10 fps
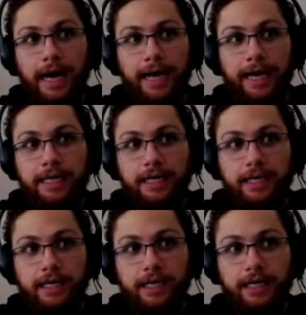I
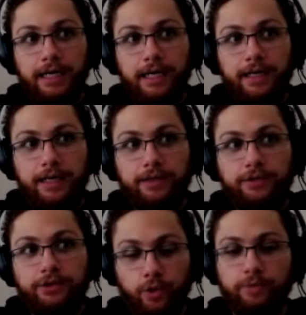
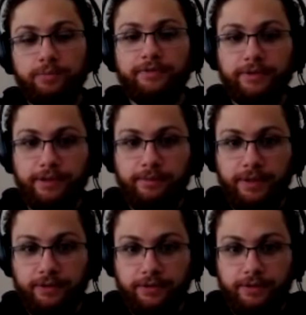told my friend
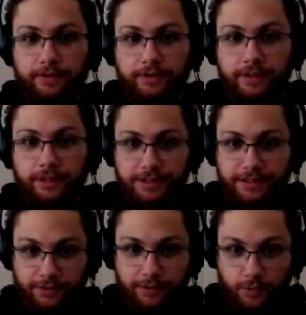about his
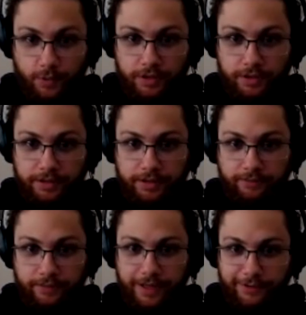Series 1,
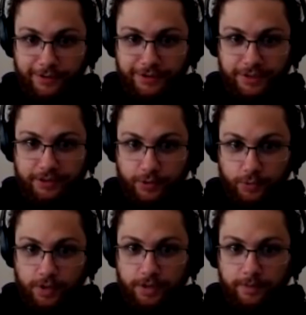Gary's
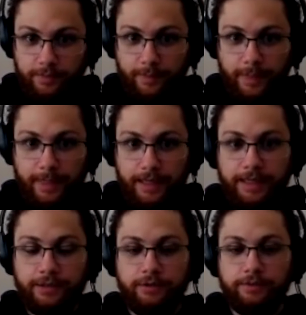Series 1.
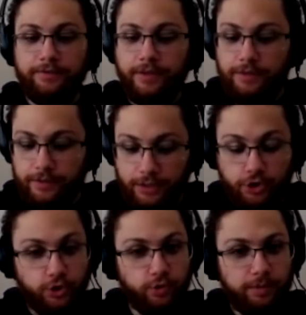And I told my friend, I was like,
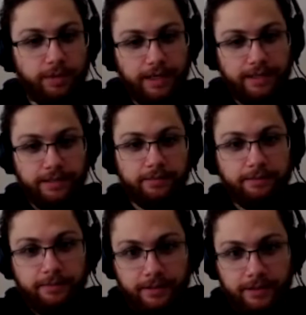should we buy
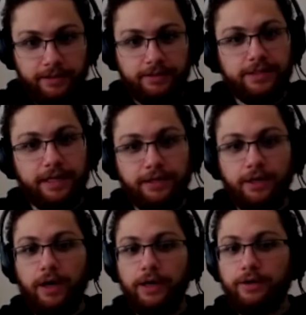some? And he was like,
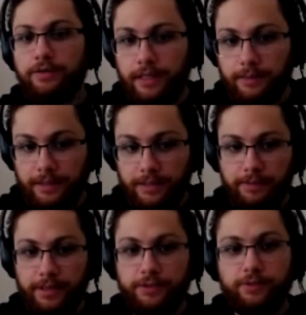no, I don't think I'm going to
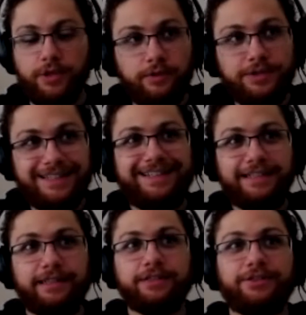buy some. So I was
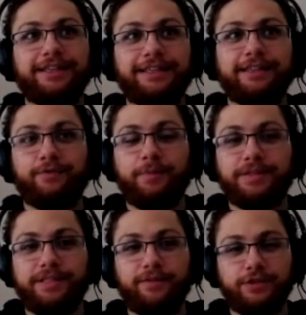sitting there thinking for
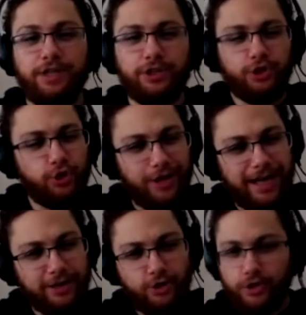myself, I was like, should
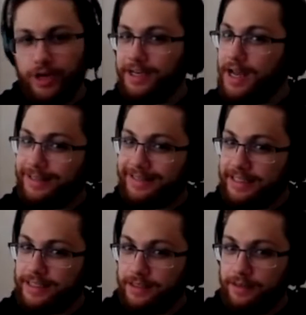I not
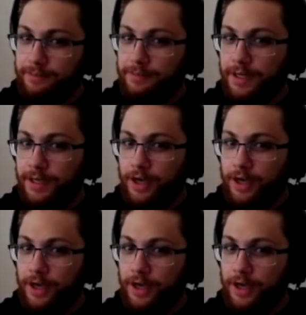get some?